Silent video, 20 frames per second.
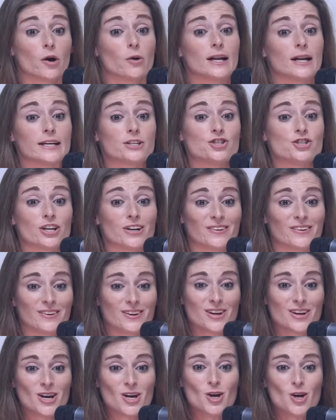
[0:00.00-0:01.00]

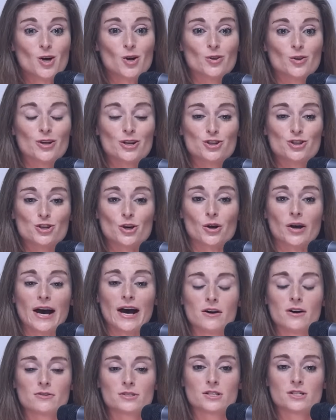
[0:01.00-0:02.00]
coalition that took
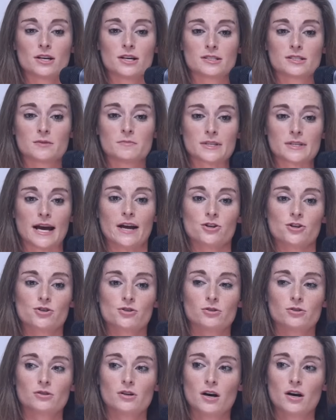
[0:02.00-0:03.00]
out a
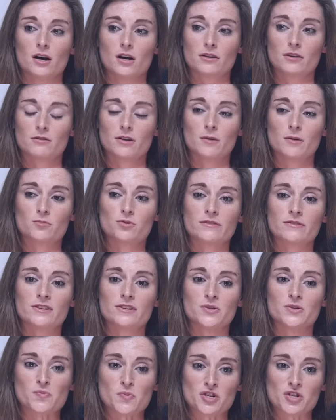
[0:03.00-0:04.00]
substantial number of
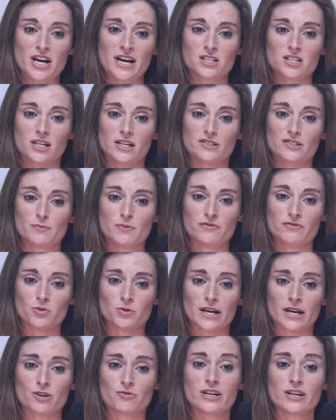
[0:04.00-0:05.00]
those projectiles
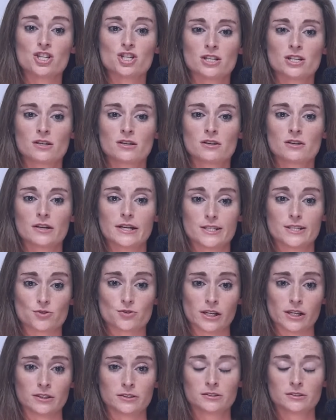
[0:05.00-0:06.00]
before they reached
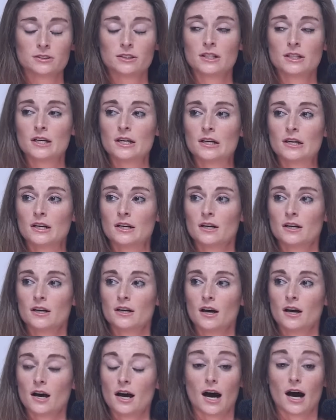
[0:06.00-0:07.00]
Israel,
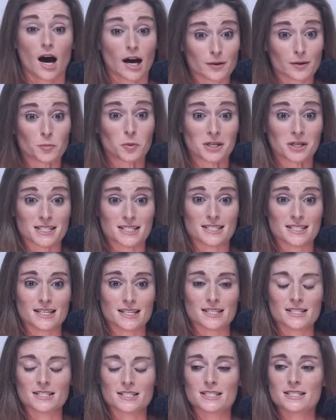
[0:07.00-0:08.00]

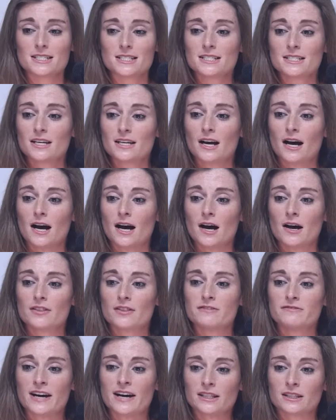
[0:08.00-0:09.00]
unprecedented.
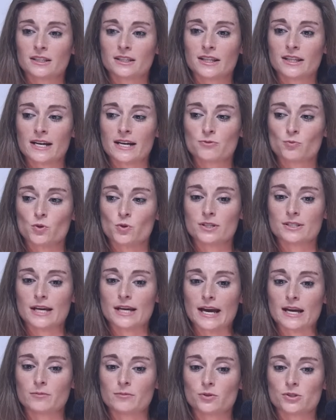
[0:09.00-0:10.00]
The fact that that was
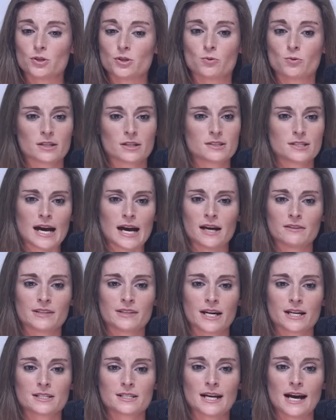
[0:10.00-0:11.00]
able to withstand
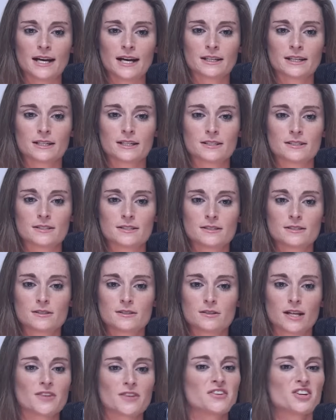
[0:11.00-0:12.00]
that attack
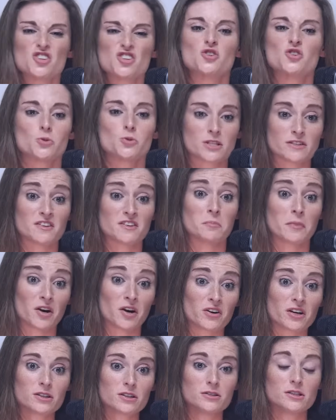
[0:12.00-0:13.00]
is nothing short of a
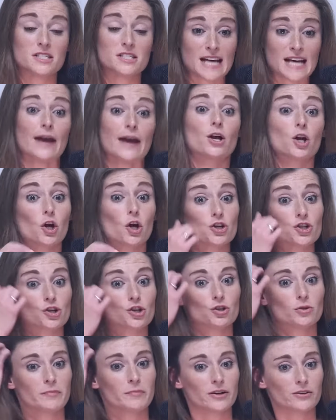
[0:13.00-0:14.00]
miracle, a
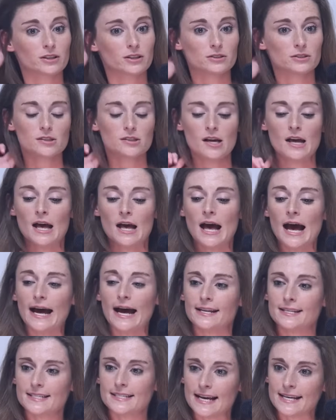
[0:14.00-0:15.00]
technological miracle,
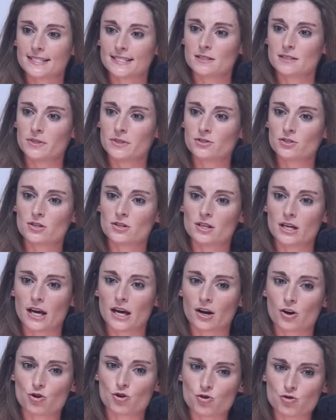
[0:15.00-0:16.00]
and testament to the
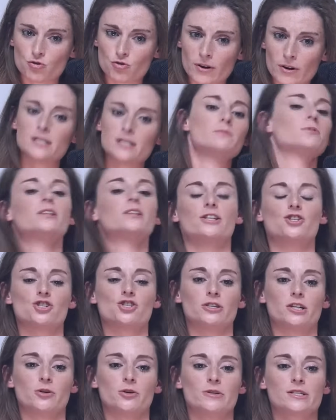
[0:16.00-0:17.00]
incredible
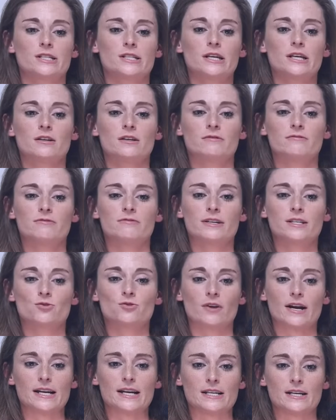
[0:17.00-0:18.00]
ingenuity of
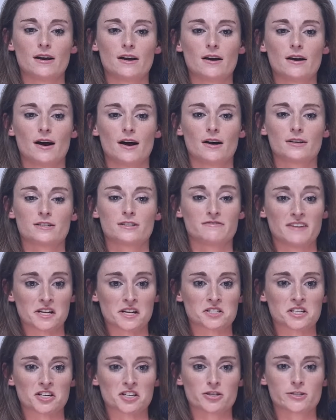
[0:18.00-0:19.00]
Israeli
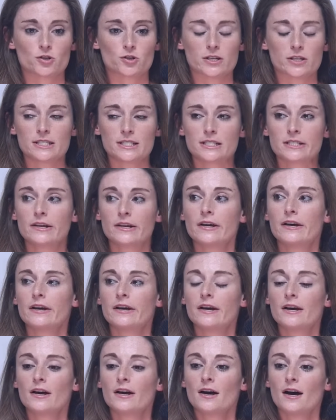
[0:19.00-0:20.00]
defense industries.
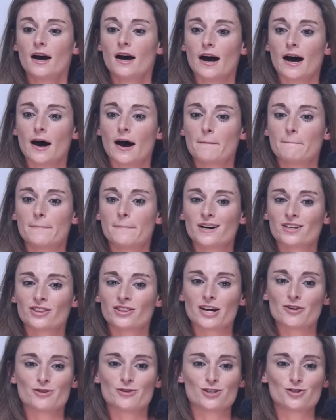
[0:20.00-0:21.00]
But
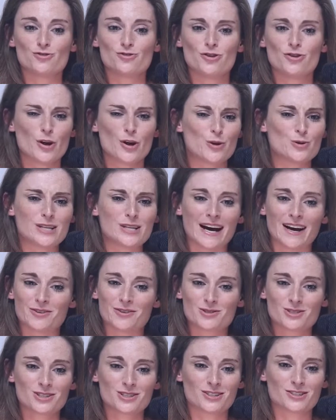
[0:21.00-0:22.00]
there is no
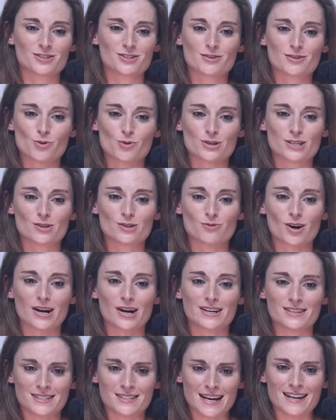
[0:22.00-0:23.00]
doubt as to what
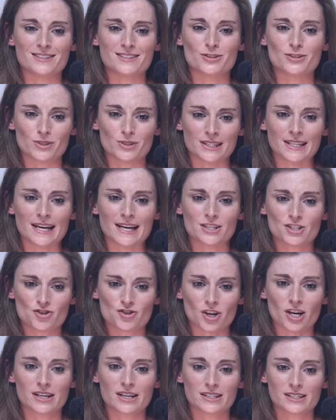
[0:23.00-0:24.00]
Iran intended with that
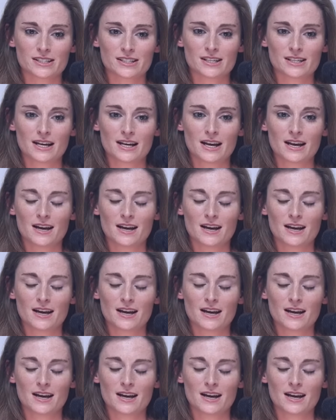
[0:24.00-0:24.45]
strike.